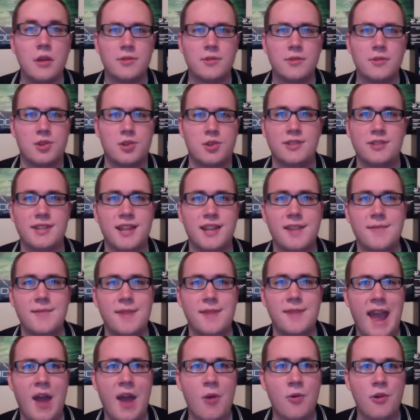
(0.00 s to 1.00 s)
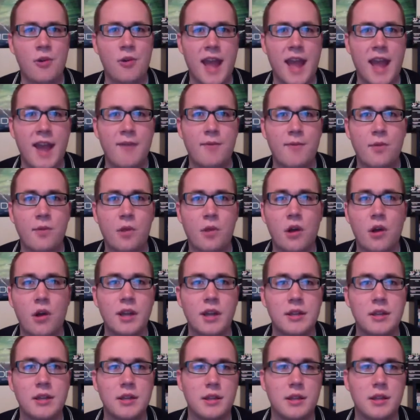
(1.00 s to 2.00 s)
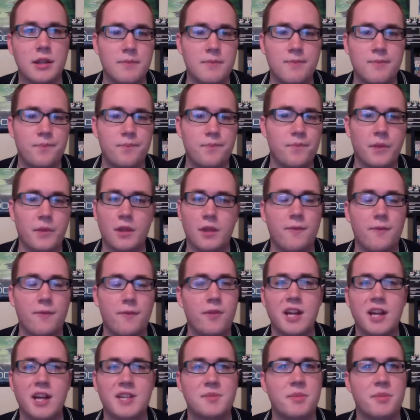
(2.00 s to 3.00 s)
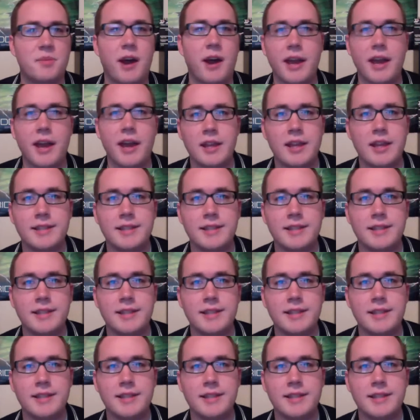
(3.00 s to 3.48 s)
So it's not even an hour and a half long, and it flies by.